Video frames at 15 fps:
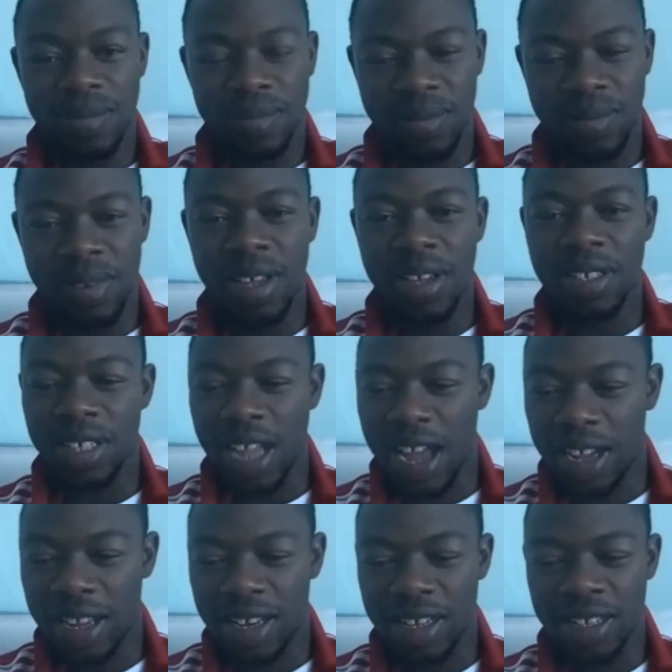
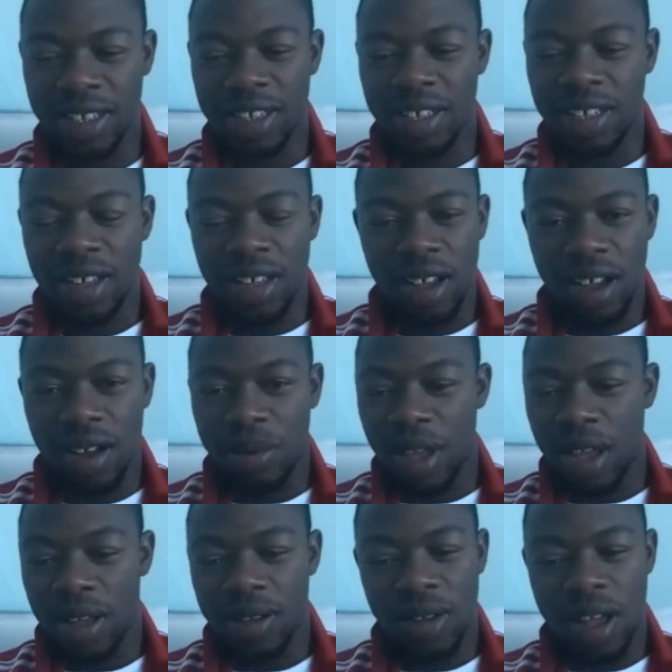Exactly. Yep.
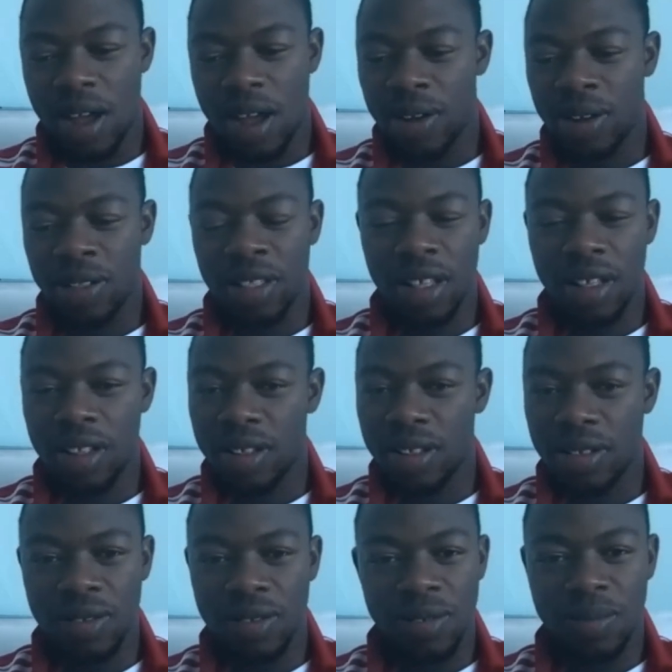Now, uh, if you,
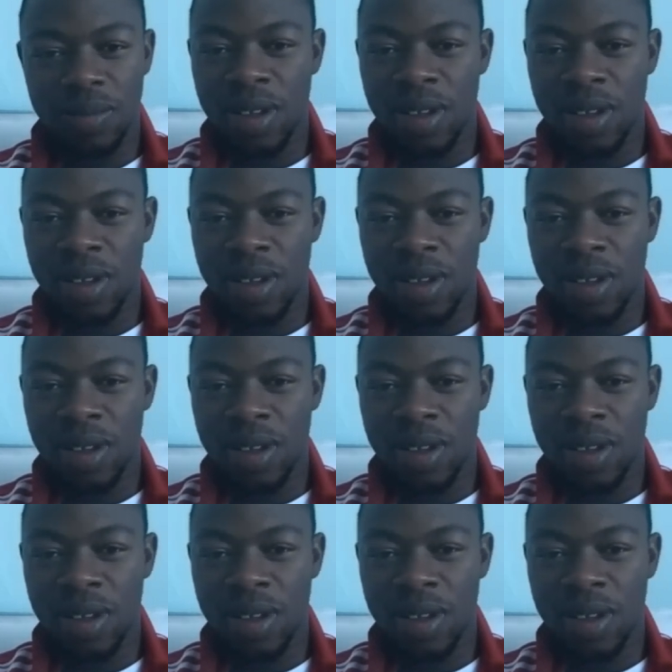yeah,